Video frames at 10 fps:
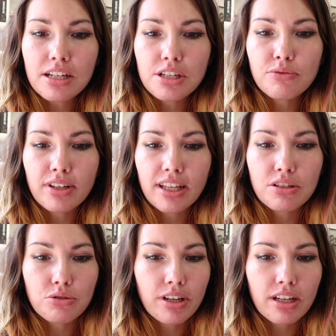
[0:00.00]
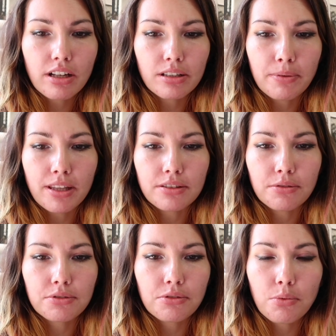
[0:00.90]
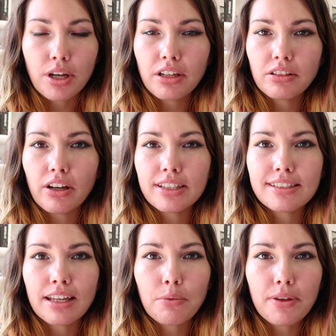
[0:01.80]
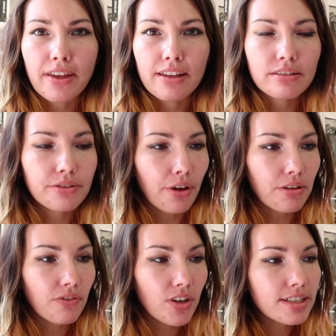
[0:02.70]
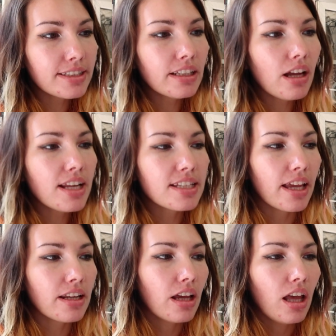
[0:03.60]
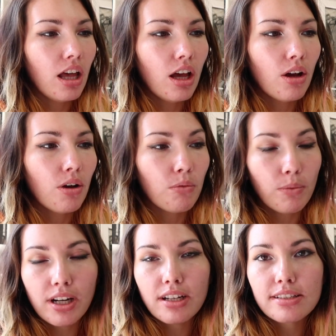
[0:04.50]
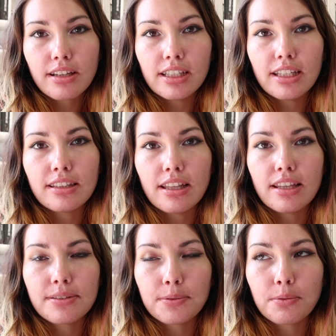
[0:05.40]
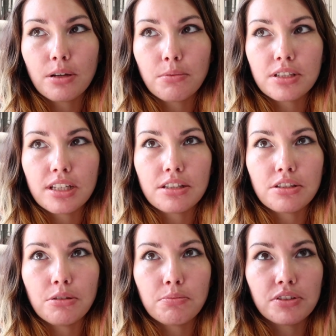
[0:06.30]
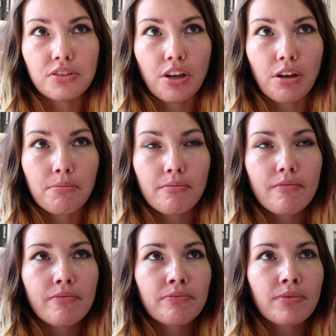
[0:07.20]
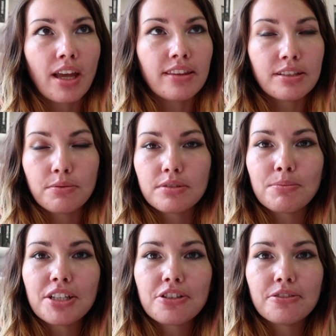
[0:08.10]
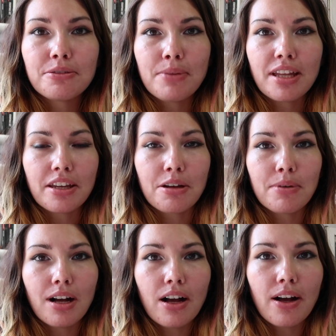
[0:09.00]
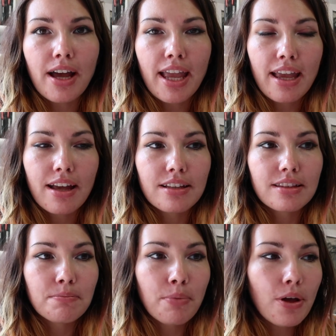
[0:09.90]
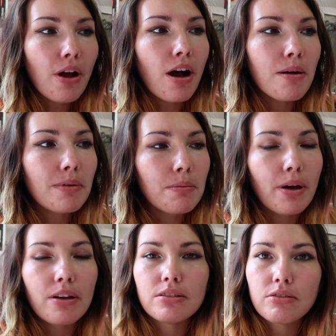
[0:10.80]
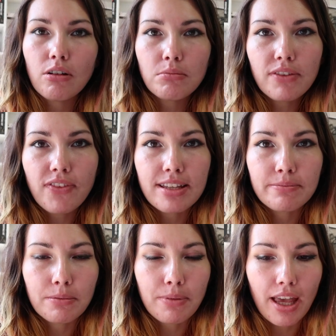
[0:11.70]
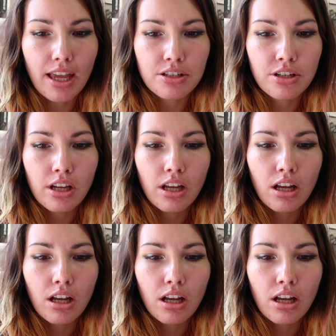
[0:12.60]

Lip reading: actually really enjoying coloured pencils, so why don't I stick with it? So the first thing that I did when I decided that this was what I wanted to pursue and this was my chosen medium, I put up a post on my Facebook page